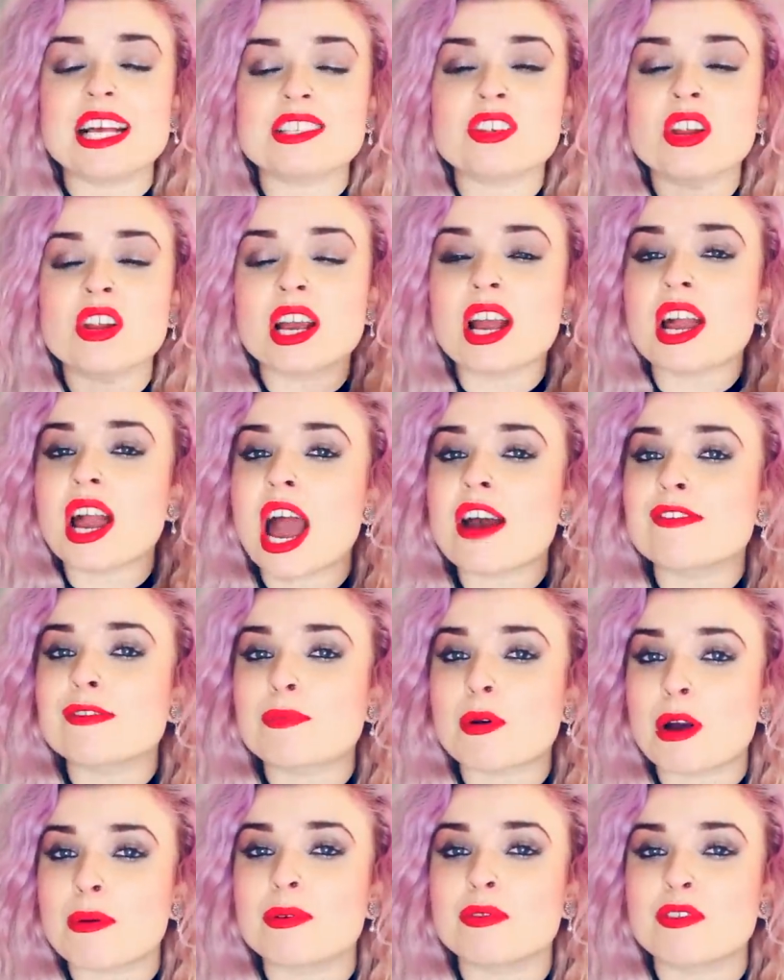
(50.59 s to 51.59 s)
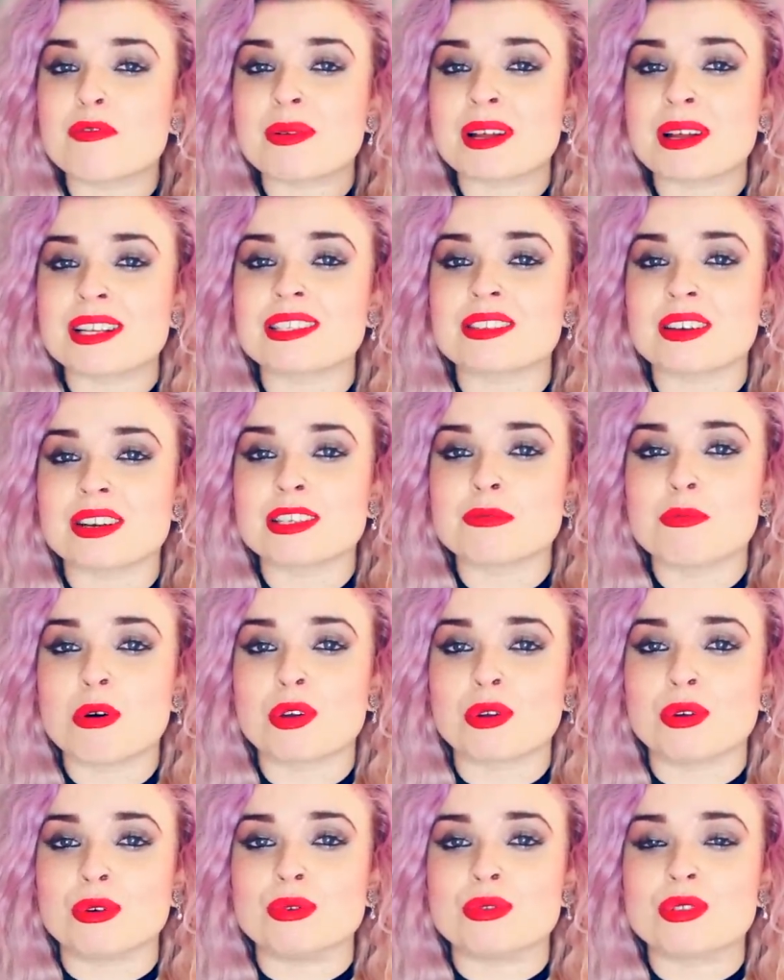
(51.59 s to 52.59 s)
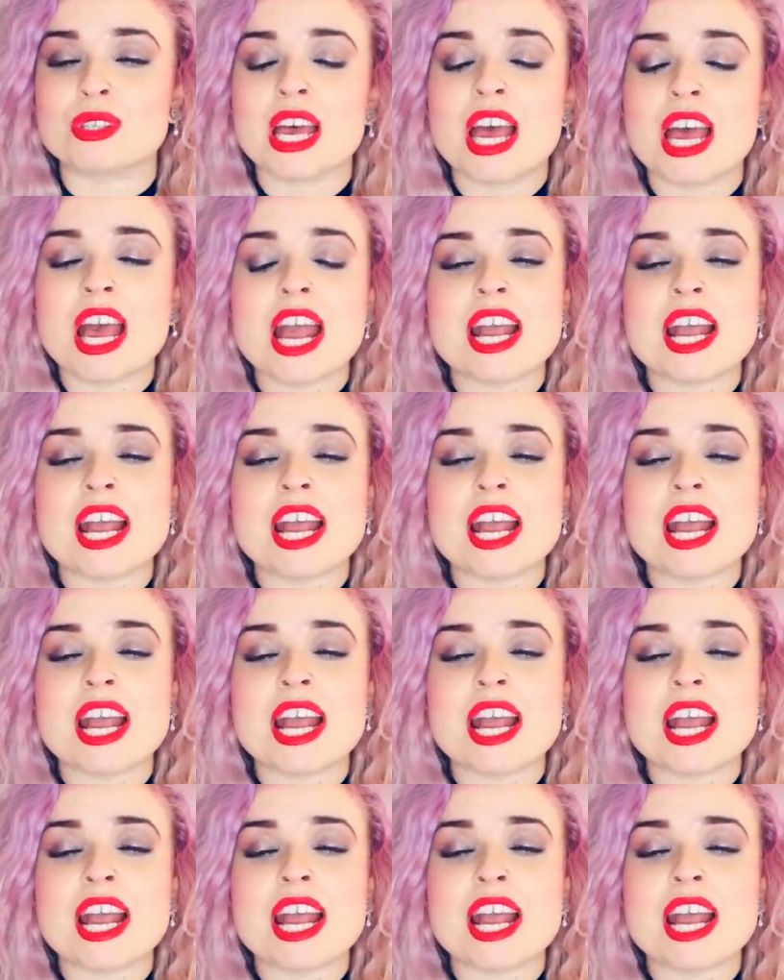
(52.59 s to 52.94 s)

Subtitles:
It's not that I have a problem with plus size models,